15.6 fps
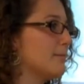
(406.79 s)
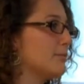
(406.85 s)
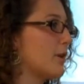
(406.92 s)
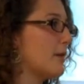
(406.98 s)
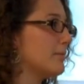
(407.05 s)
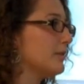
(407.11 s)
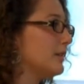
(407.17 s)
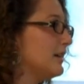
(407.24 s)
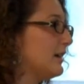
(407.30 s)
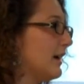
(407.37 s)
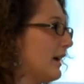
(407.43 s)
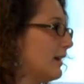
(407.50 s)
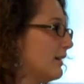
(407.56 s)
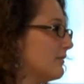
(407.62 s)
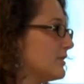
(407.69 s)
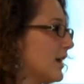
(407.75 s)
properly
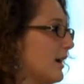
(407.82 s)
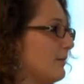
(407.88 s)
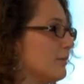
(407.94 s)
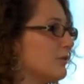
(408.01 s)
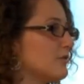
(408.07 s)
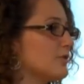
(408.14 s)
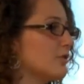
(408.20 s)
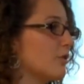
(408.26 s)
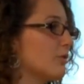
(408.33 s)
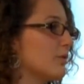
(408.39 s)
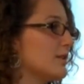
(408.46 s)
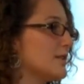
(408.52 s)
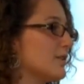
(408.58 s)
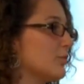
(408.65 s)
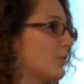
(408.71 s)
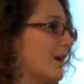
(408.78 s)
ahead of time, there's no
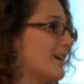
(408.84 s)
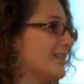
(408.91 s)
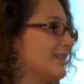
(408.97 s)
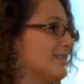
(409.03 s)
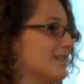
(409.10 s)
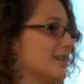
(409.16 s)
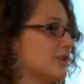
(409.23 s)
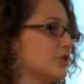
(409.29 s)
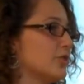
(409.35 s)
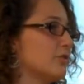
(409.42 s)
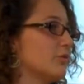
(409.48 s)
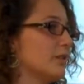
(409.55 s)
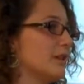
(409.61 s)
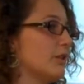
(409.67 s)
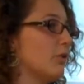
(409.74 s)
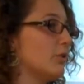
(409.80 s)
reason why it should
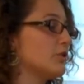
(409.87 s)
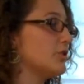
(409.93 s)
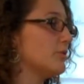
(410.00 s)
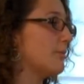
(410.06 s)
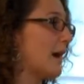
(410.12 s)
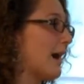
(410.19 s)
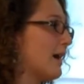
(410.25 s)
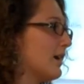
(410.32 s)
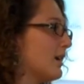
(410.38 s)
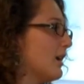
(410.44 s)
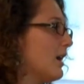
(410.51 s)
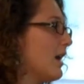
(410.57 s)
really hold you back.